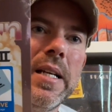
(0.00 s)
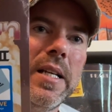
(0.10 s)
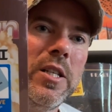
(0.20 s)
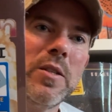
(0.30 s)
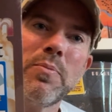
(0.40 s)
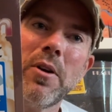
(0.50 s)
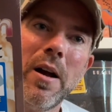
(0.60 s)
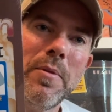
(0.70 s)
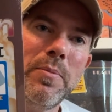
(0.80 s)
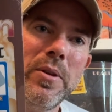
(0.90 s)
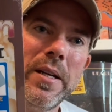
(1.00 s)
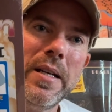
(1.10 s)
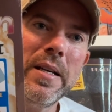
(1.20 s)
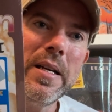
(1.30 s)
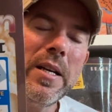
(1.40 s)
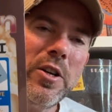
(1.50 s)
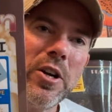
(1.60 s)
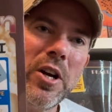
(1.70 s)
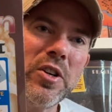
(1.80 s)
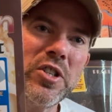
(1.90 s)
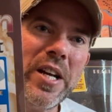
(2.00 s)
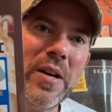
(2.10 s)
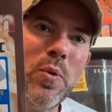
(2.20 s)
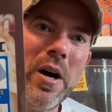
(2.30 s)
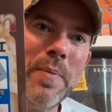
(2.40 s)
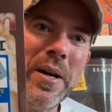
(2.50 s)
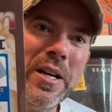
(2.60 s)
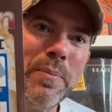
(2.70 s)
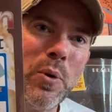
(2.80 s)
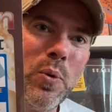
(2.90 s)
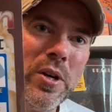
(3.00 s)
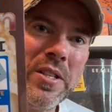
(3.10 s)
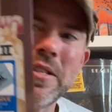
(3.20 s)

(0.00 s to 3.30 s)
this is probably, you're going to understand why my number 1's